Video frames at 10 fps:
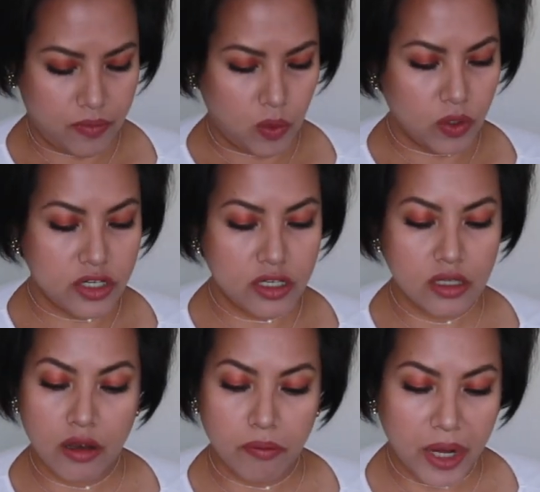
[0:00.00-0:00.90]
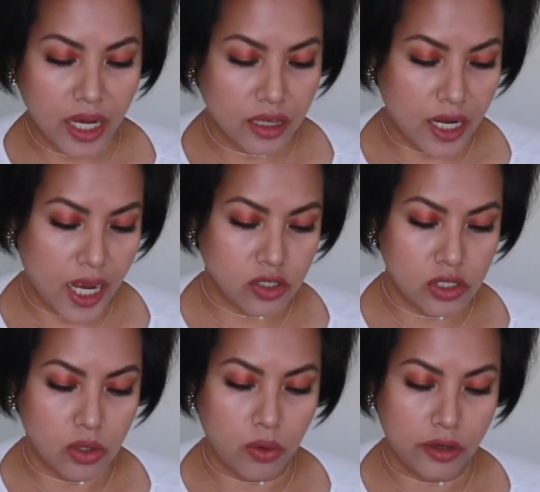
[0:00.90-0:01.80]
which is the bag that I
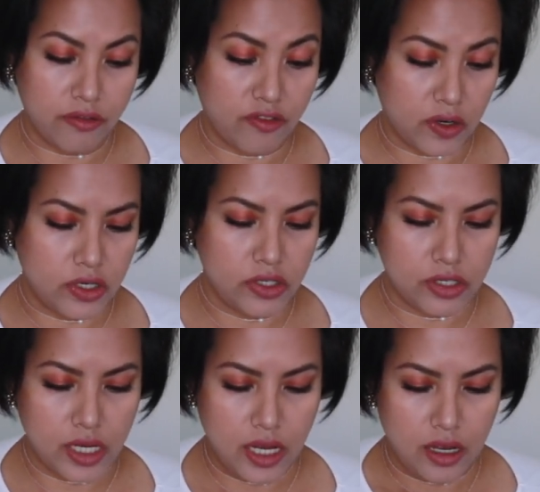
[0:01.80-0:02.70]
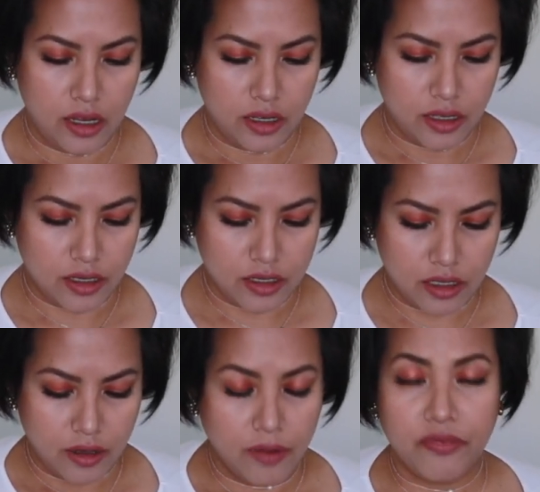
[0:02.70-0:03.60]
actually ordered first, because
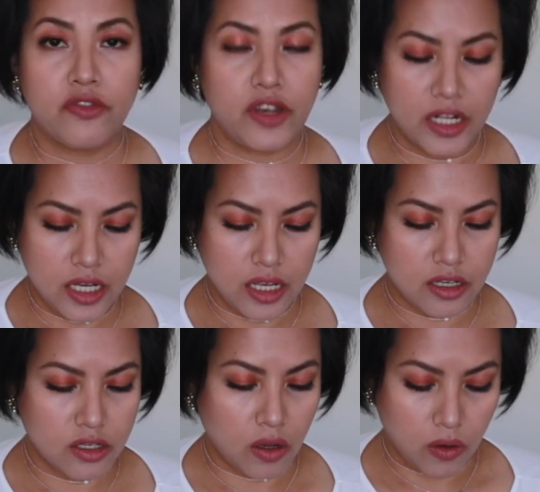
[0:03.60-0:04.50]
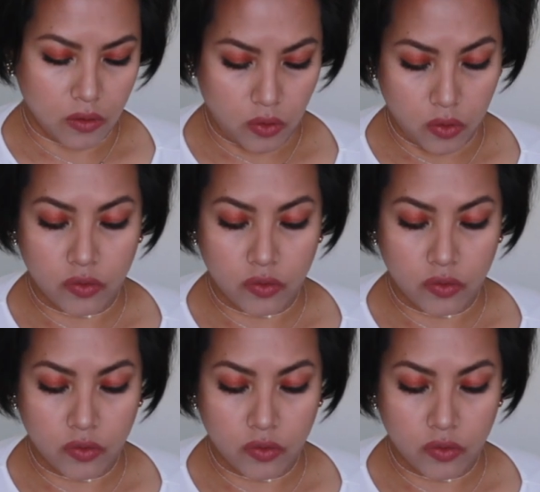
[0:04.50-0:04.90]
Fendi is all